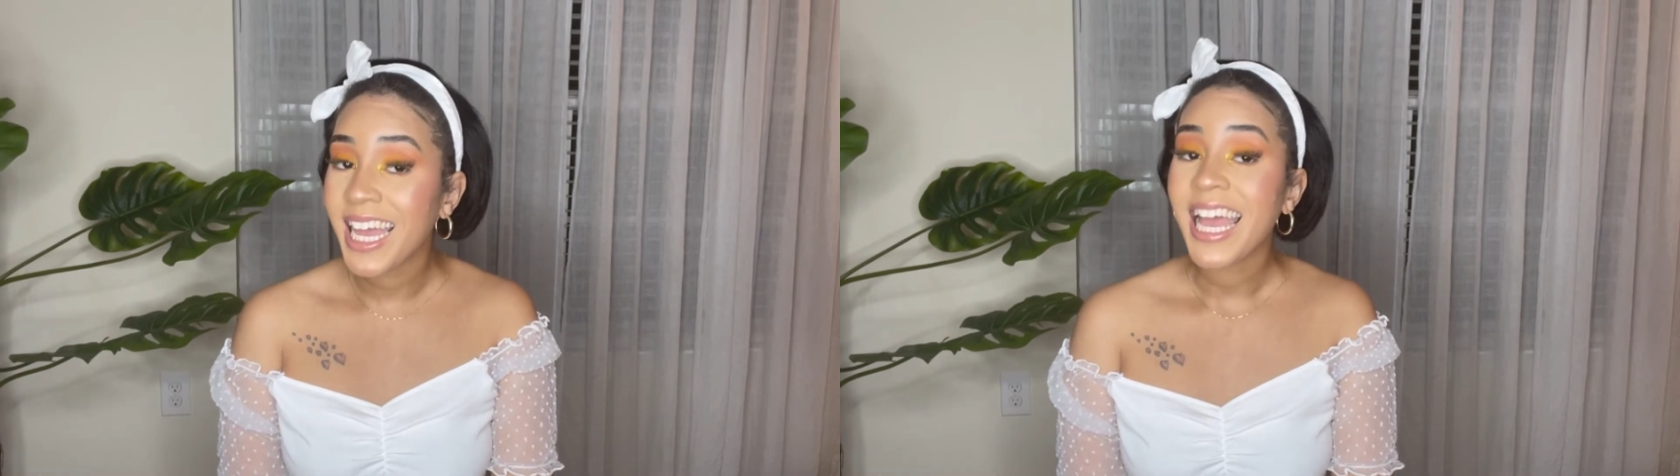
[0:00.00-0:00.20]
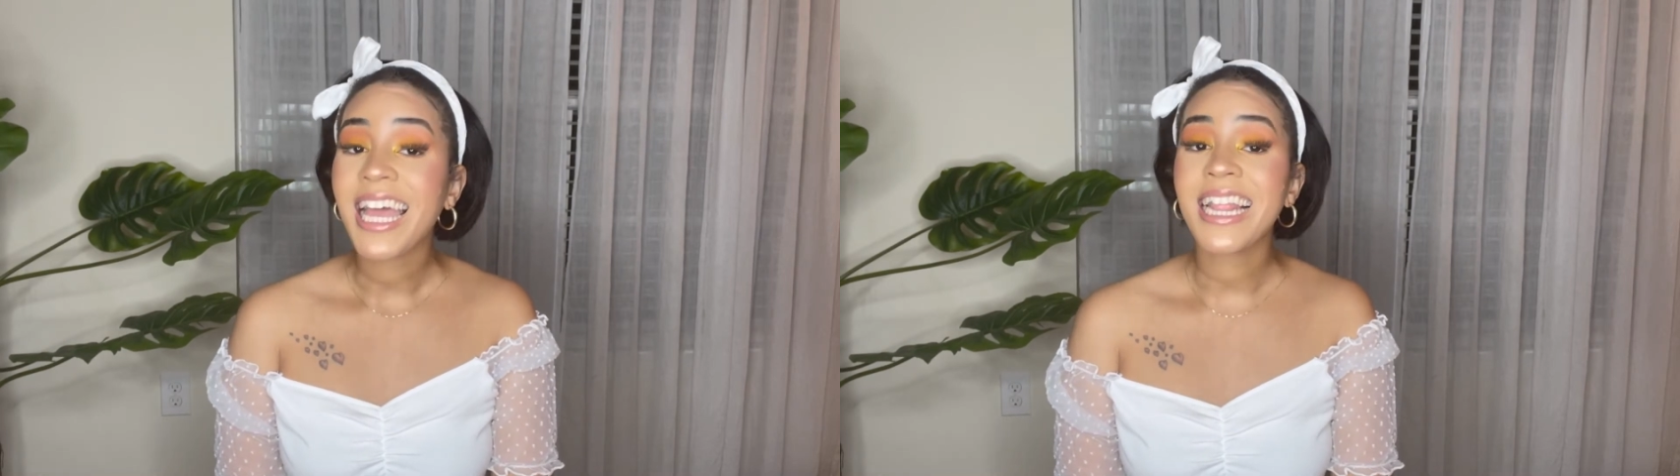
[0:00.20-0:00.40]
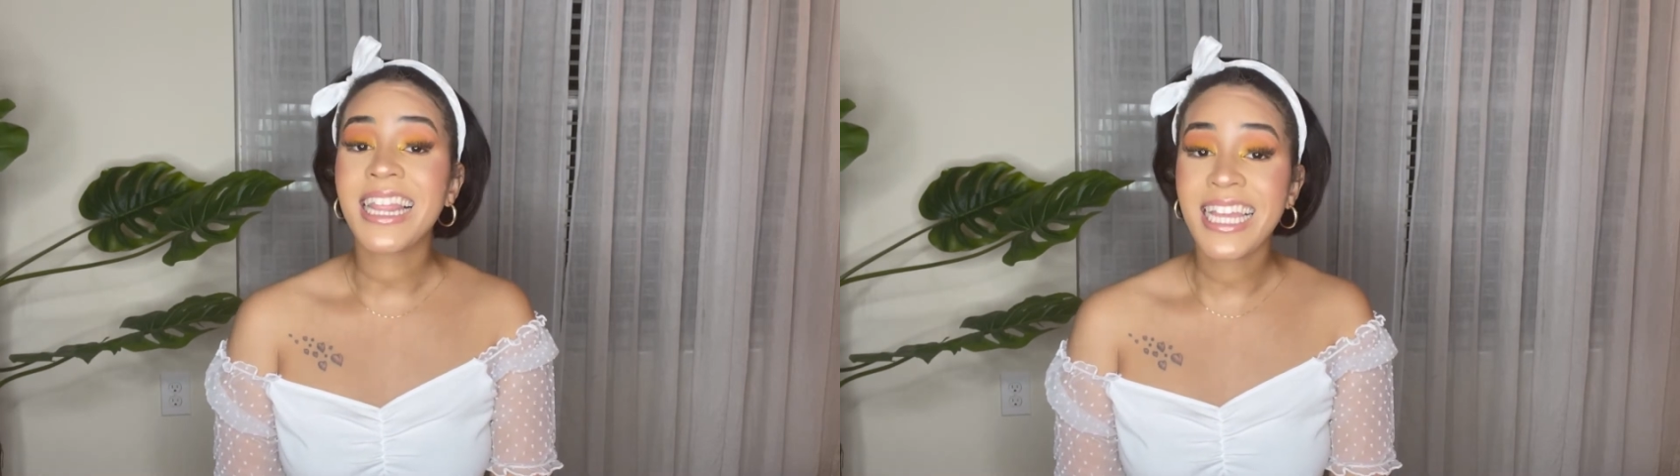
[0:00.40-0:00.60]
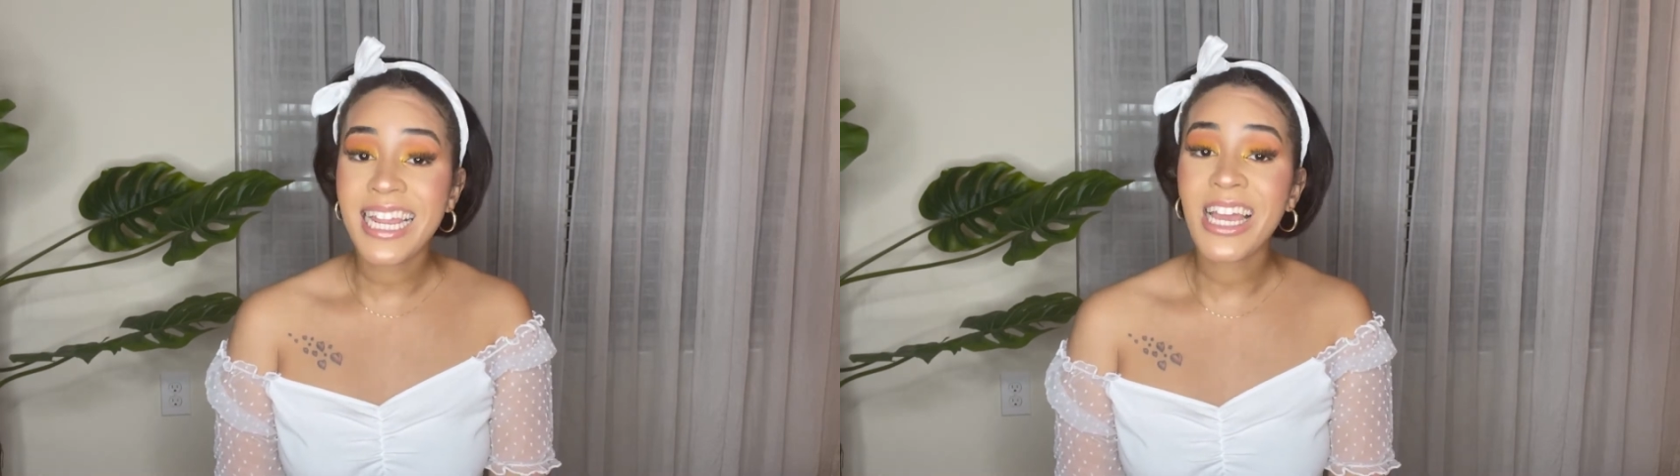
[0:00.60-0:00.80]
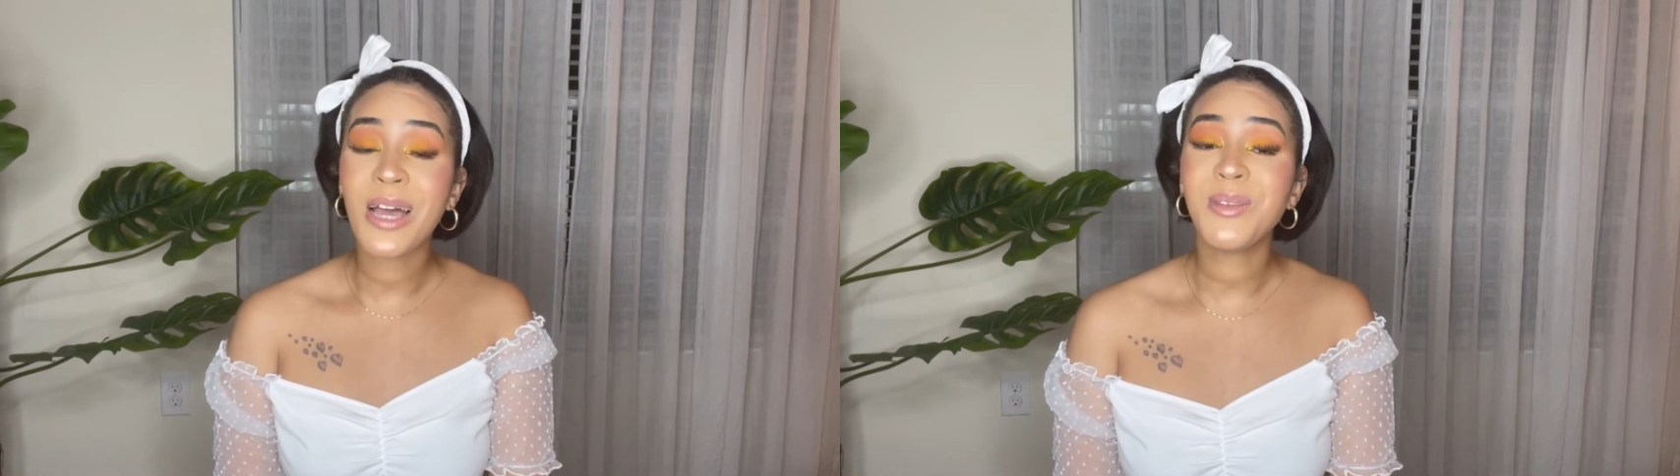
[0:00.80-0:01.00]

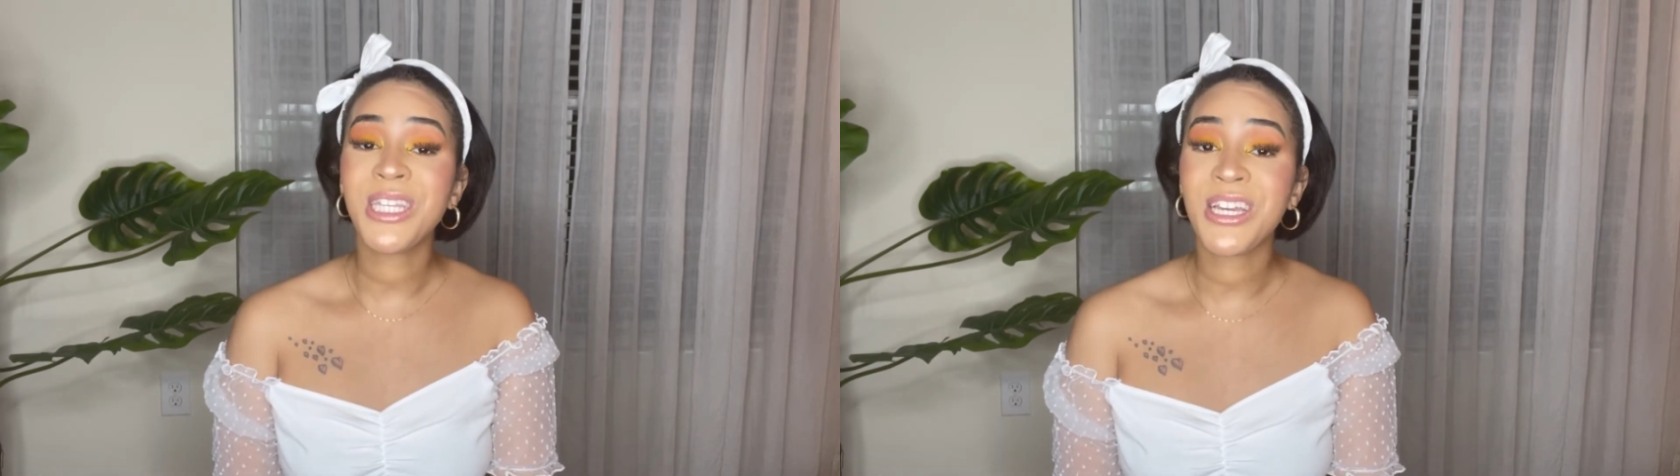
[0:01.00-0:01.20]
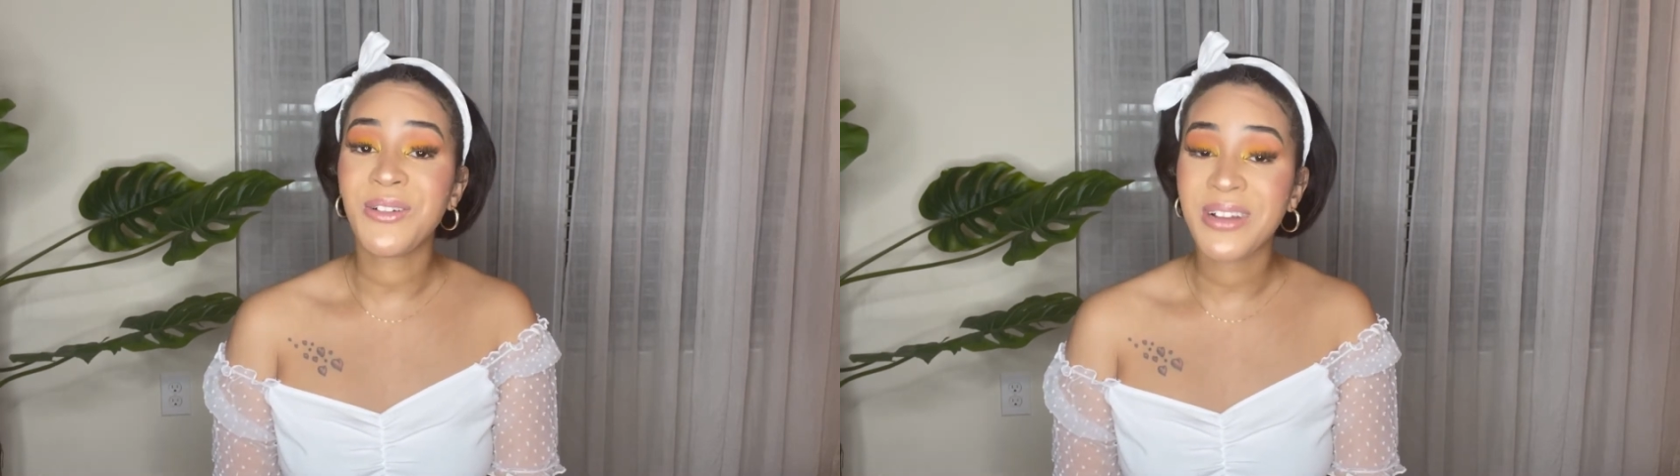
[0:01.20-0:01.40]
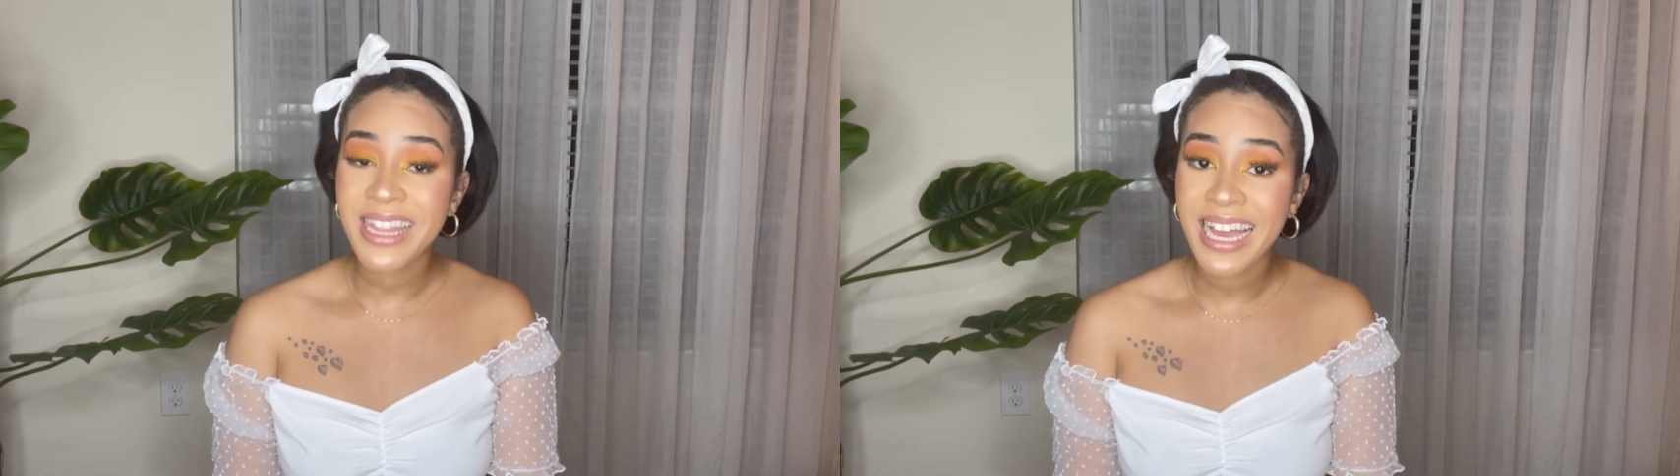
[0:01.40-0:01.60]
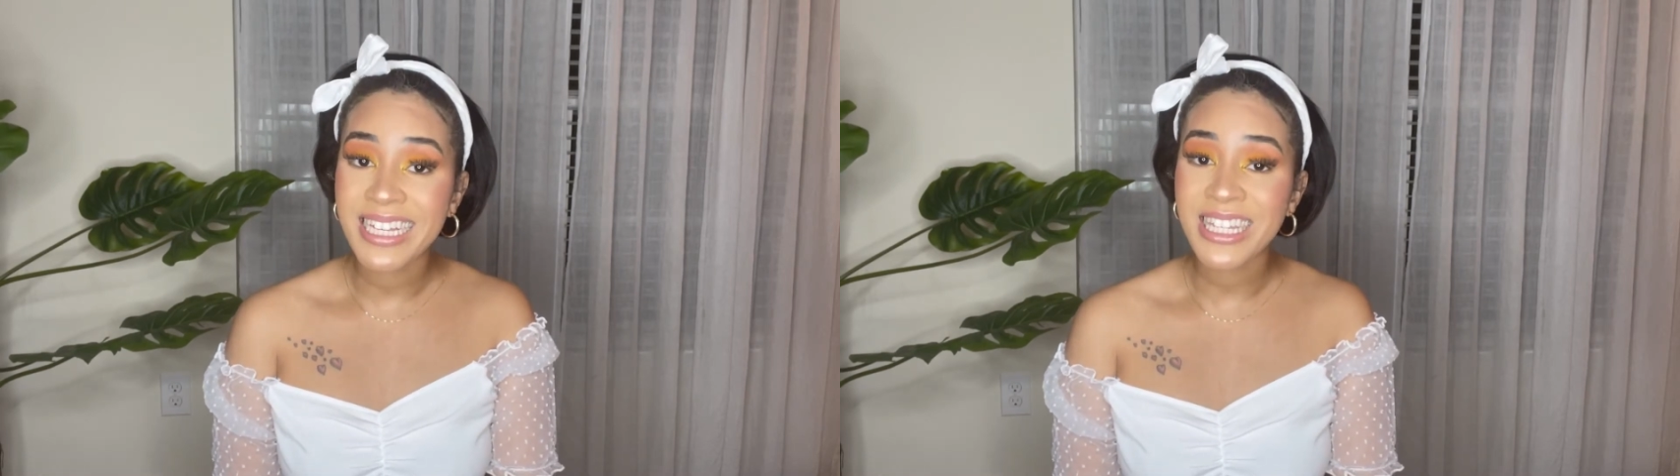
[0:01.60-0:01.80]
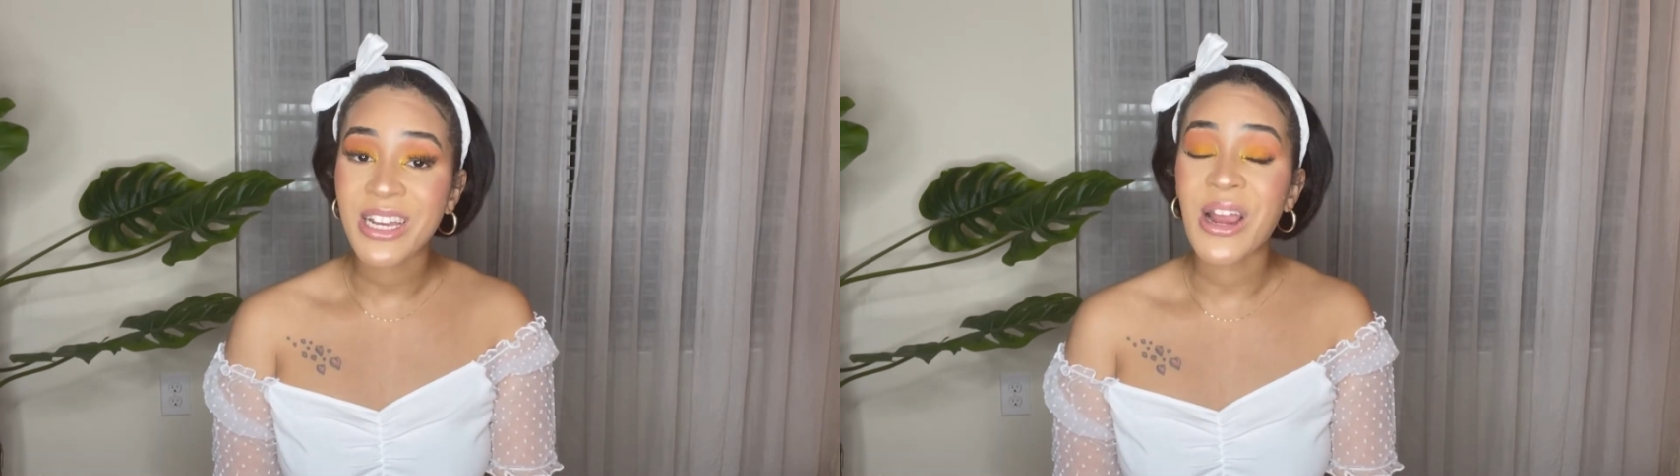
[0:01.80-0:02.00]
leading up to your
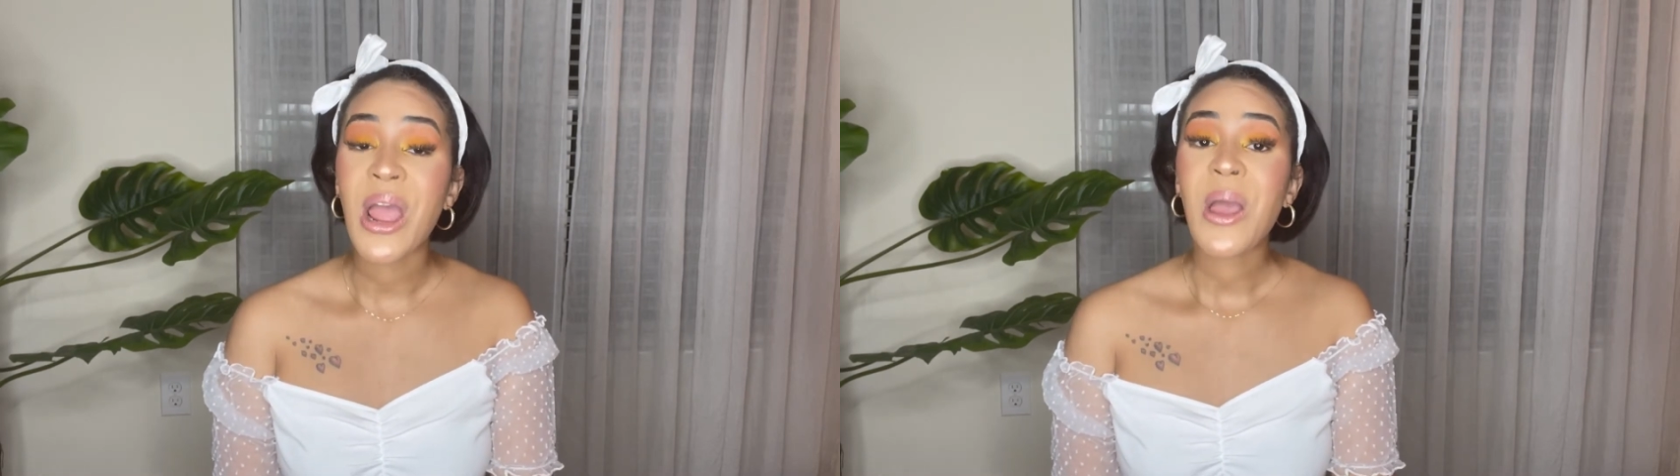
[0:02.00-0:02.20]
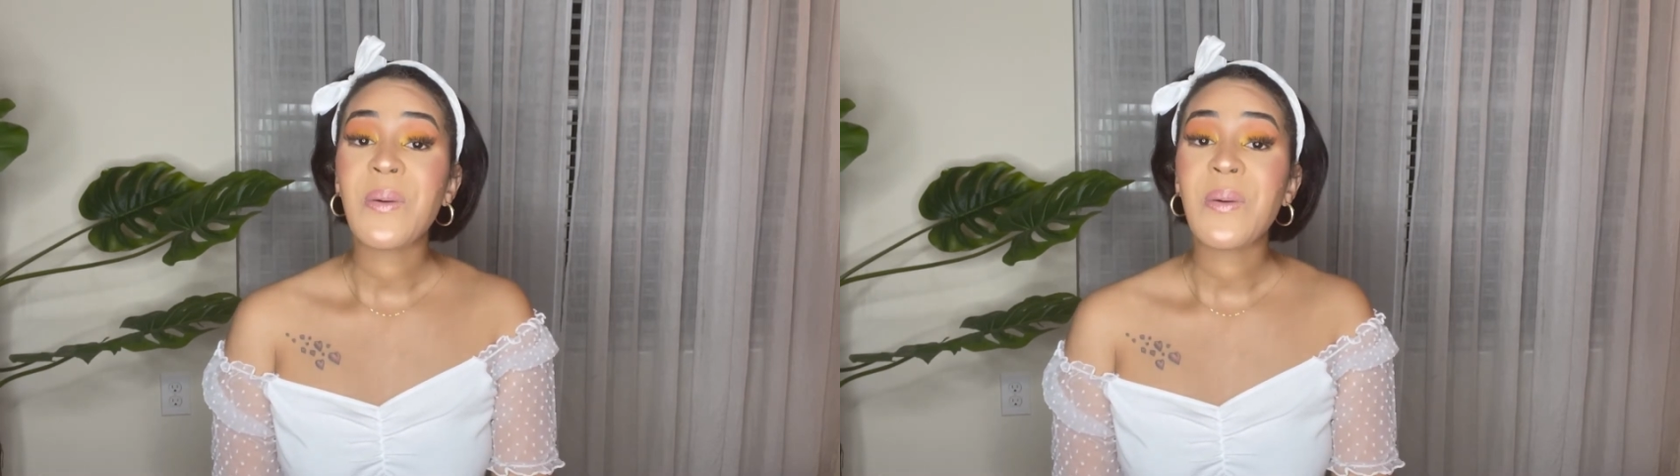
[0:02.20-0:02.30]
relaxer.